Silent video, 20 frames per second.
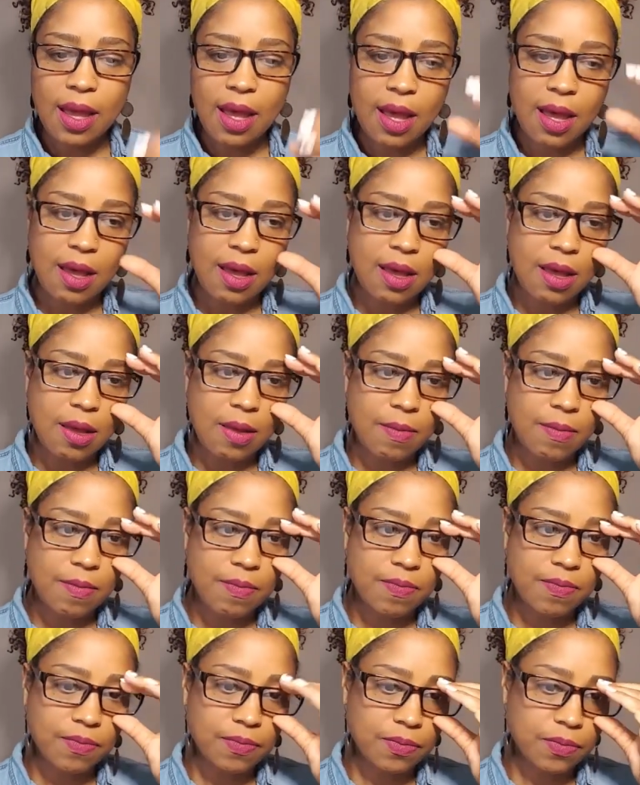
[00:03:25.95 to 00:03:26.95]

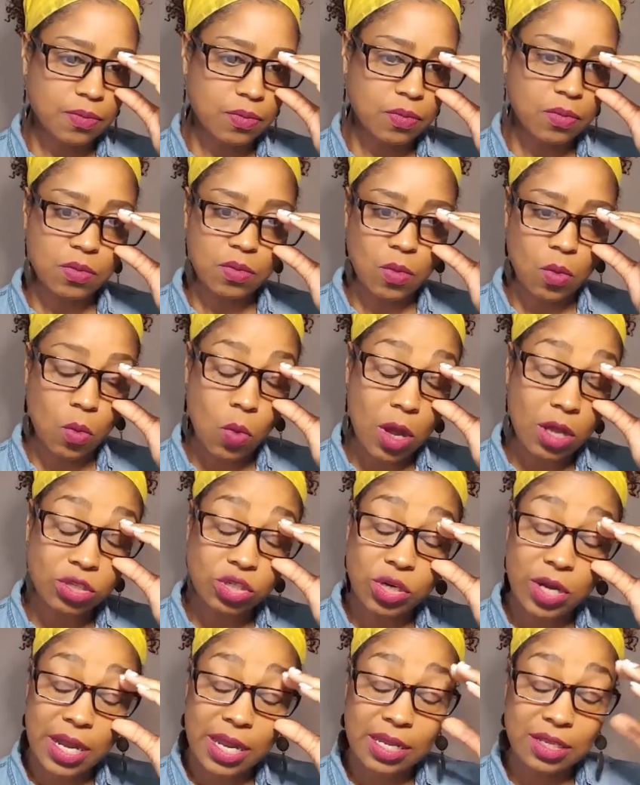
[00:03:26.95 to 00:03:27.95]
while
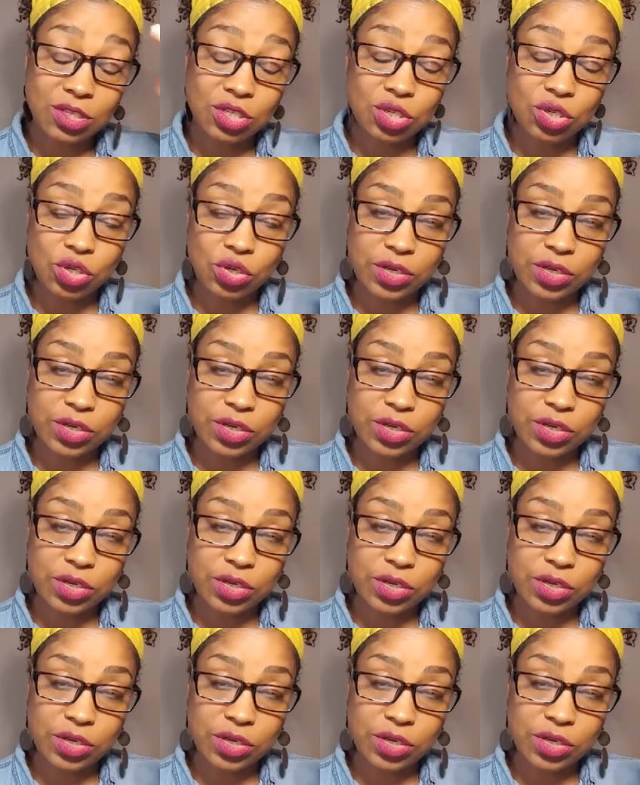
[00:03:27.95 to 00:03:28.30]
trying to